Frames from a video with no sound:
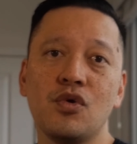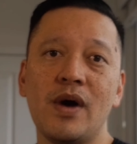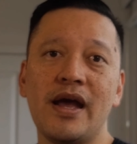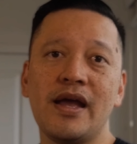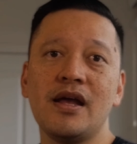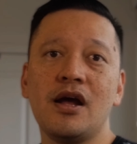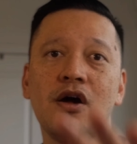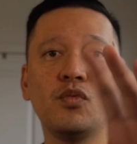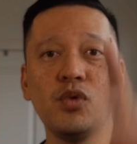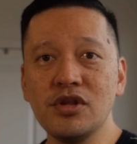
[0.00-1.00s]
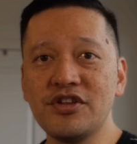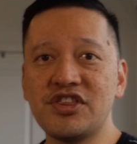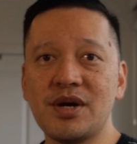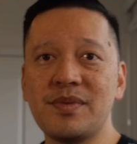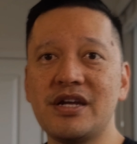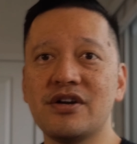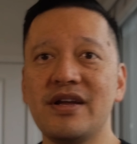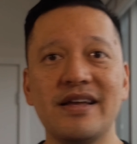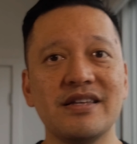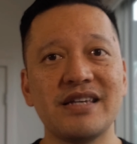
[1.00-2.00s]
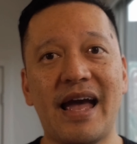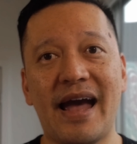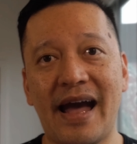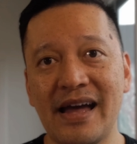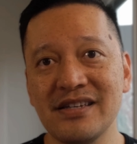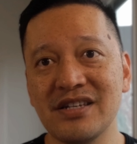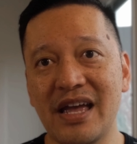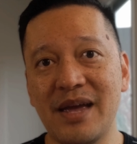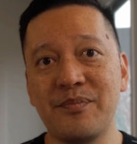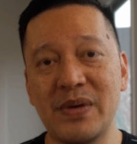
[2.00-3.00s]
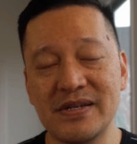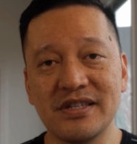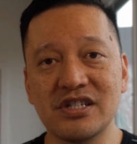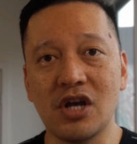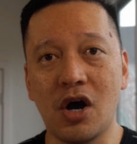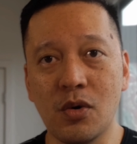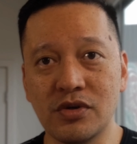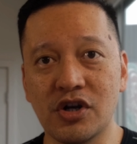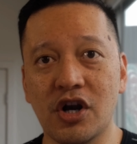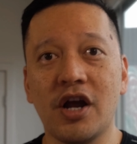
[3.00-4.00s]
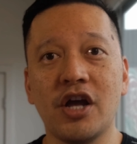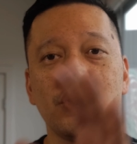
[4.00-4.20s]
the way, rule of thumb here is as a business owner,